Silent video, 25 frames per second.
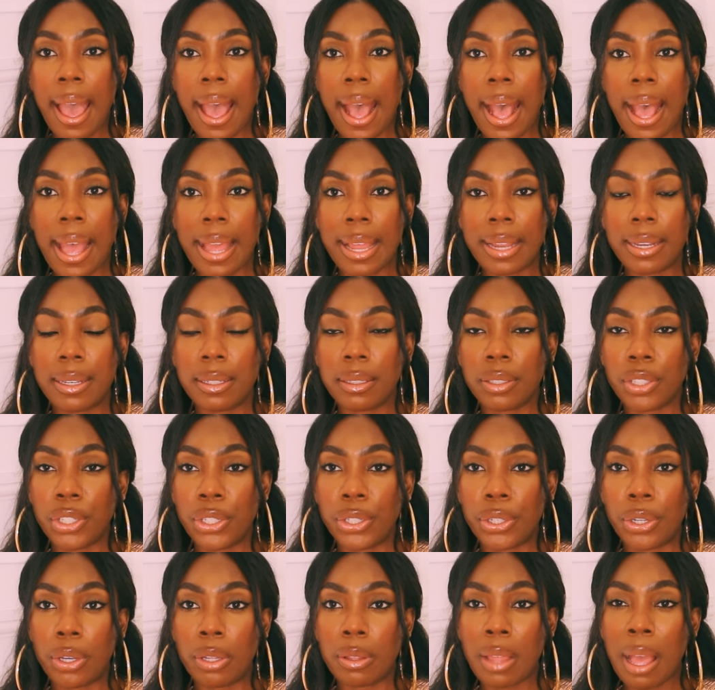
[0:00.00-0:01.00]
And,
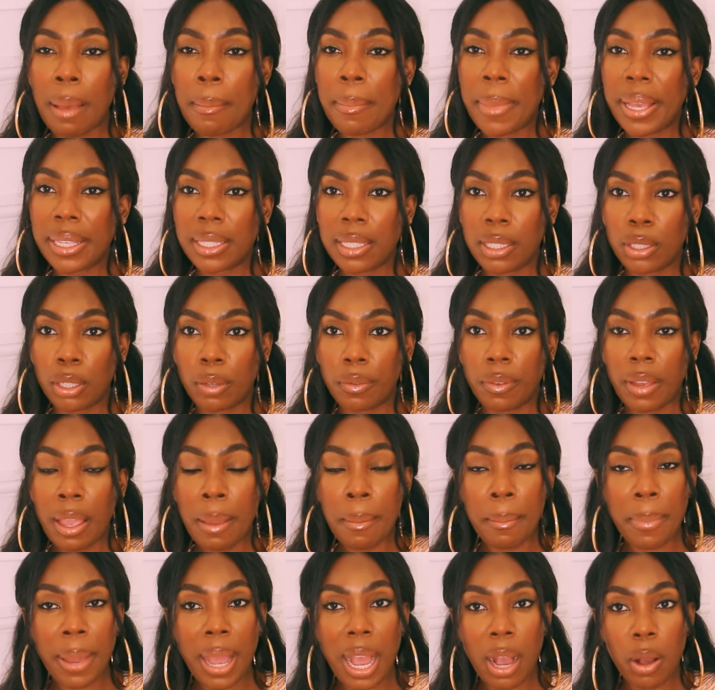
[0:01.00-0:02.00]
you know, that message of
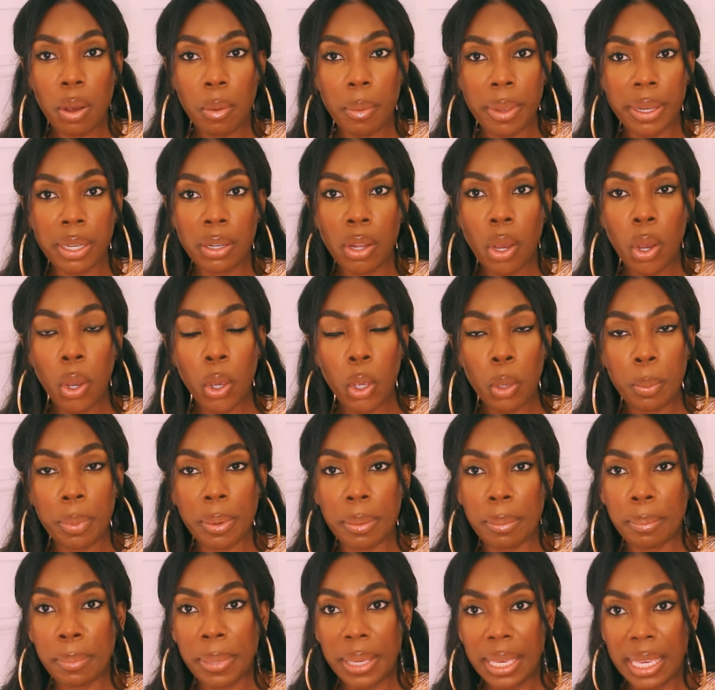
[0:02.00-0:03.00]
empowerment, hope,
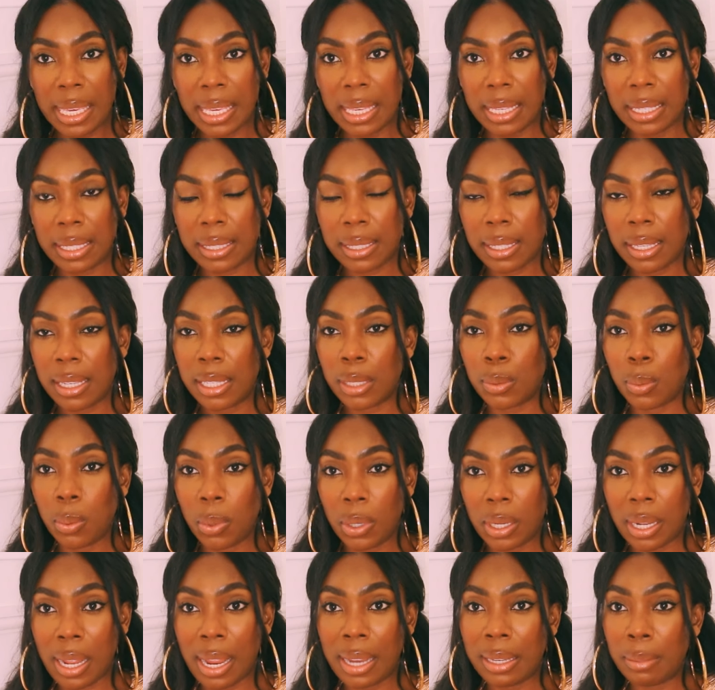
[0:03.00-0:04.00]
and peace is
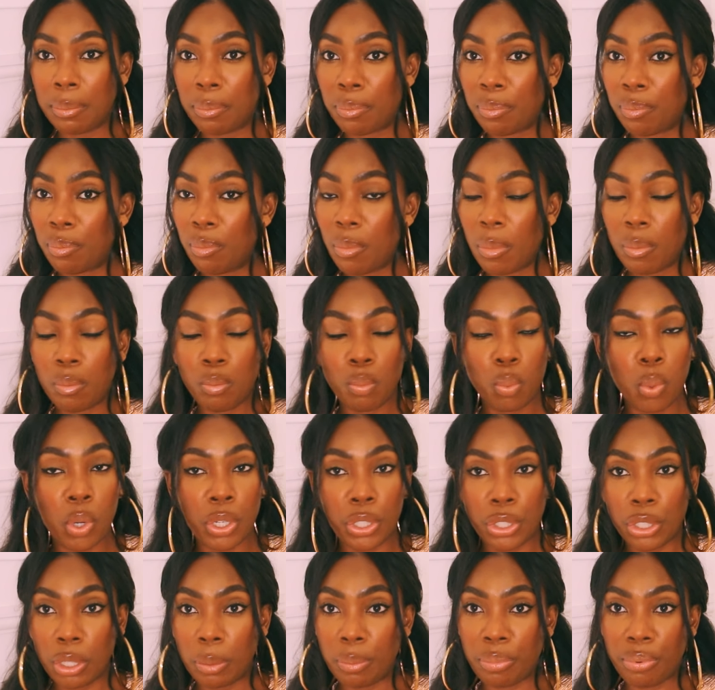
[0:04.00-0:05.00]
what I
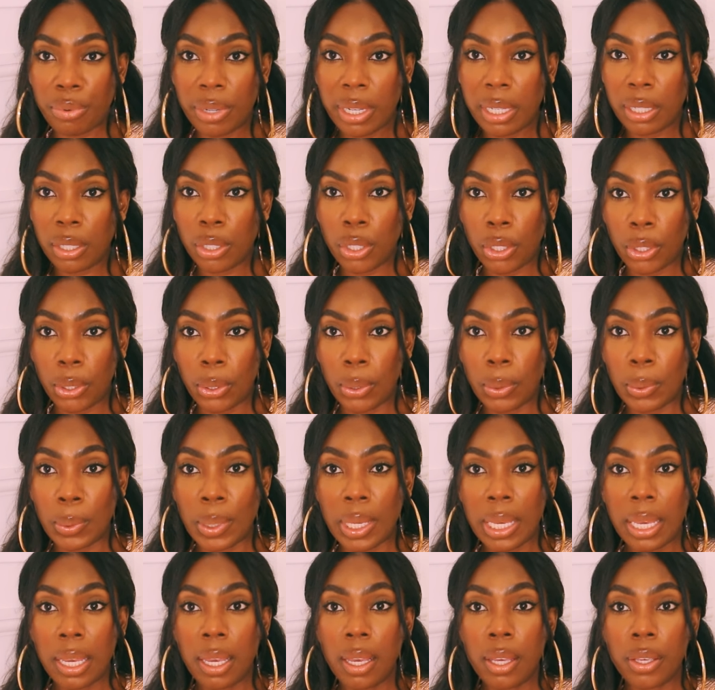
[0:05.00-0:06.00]
want to bring you.
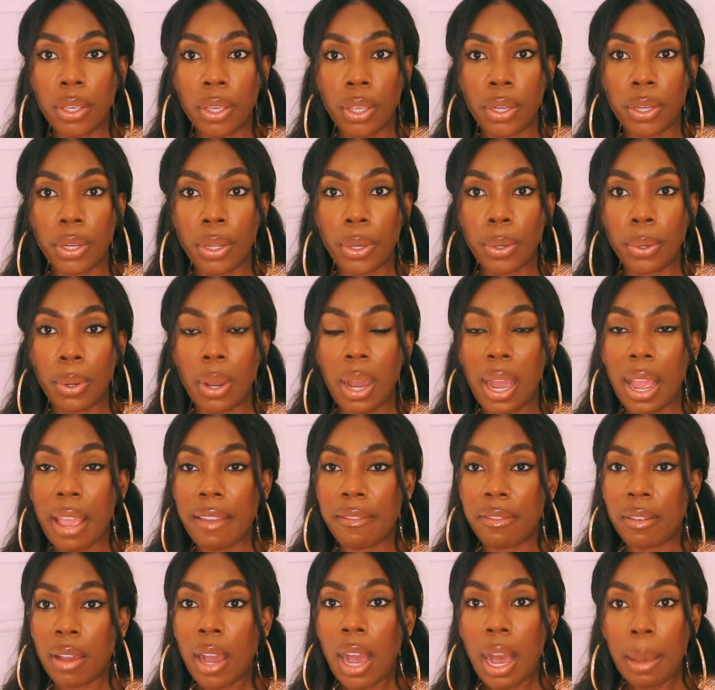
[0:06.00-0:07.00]
You know,
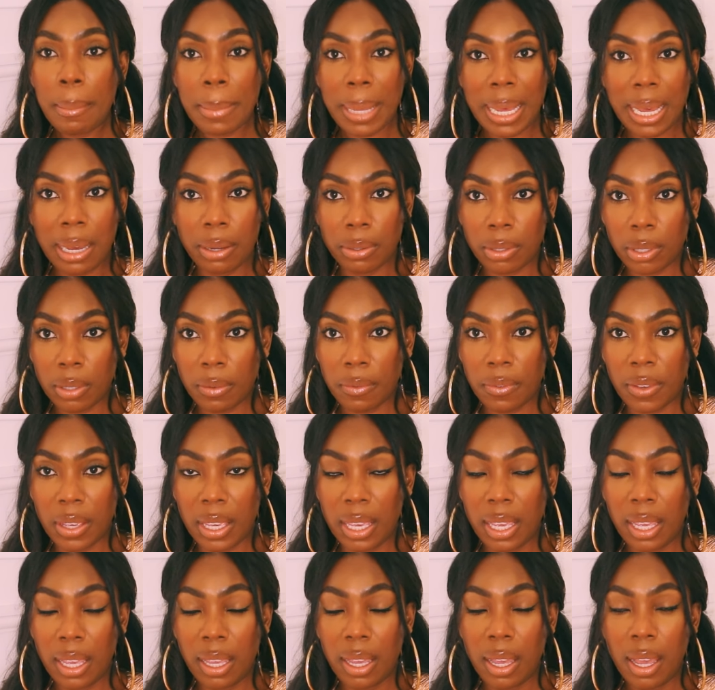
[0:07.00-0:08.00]
I've come out of
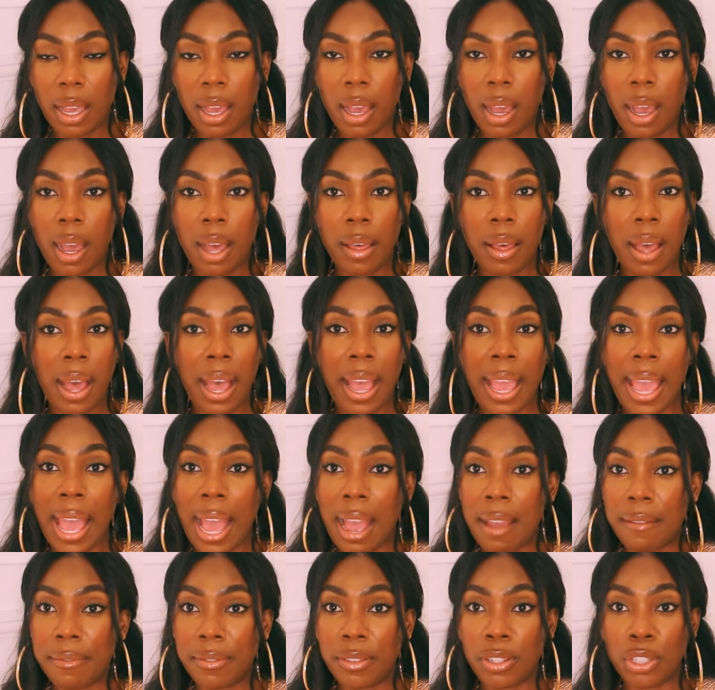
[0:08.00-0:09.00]
it. I
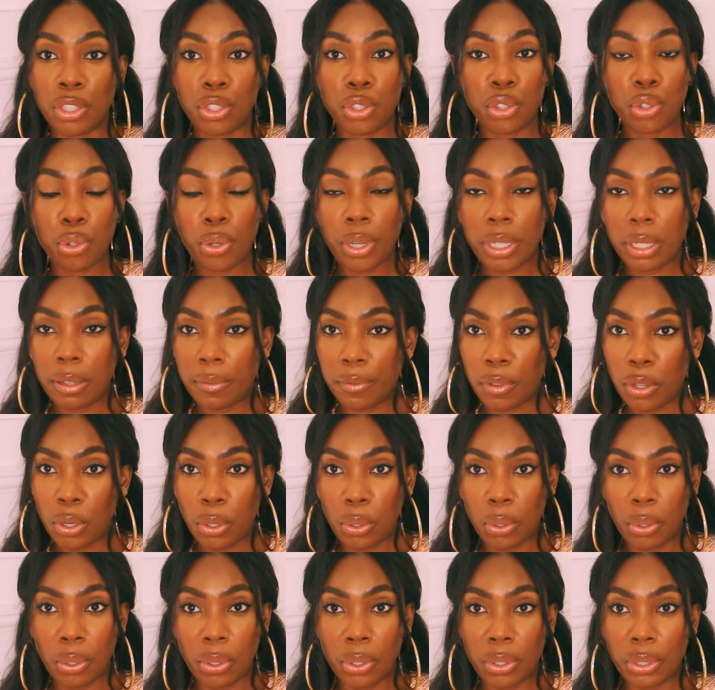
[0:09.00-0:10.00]
have the joy of the
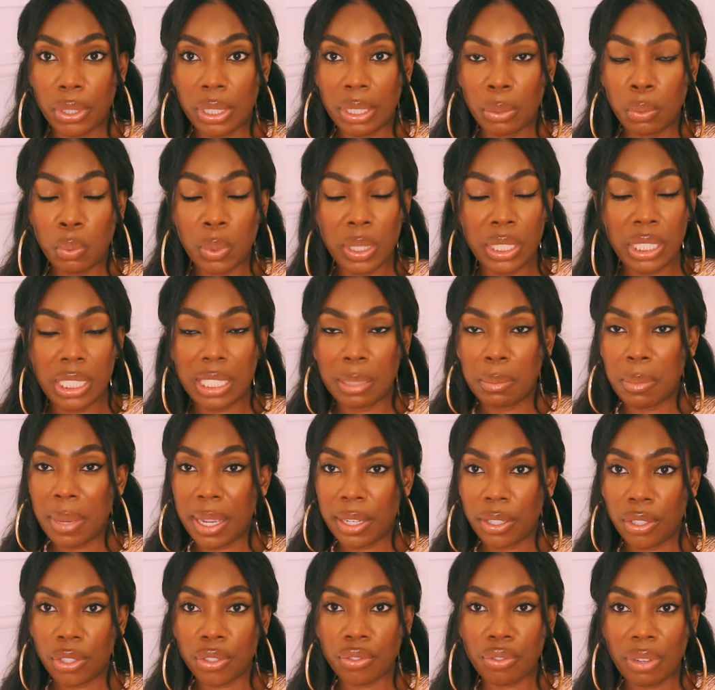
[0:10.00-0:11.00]
Lord, which is
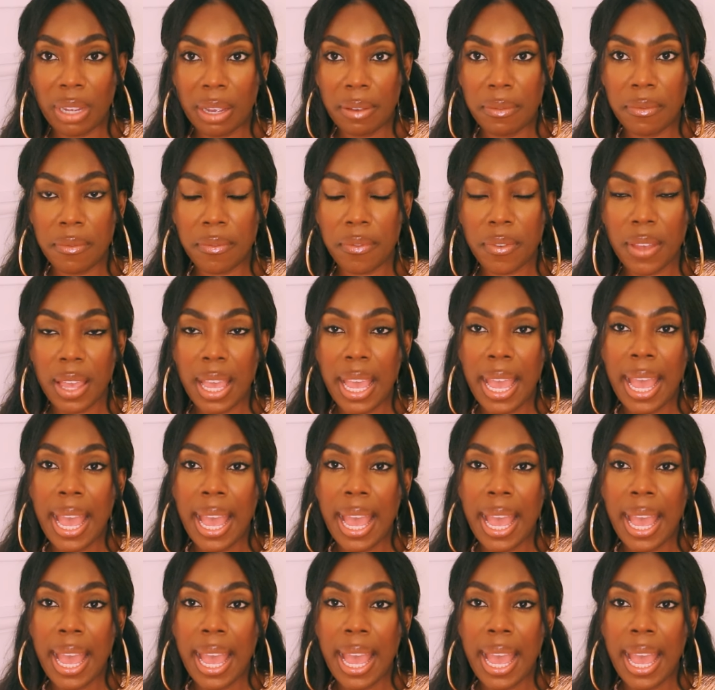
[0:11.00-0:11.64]
my strength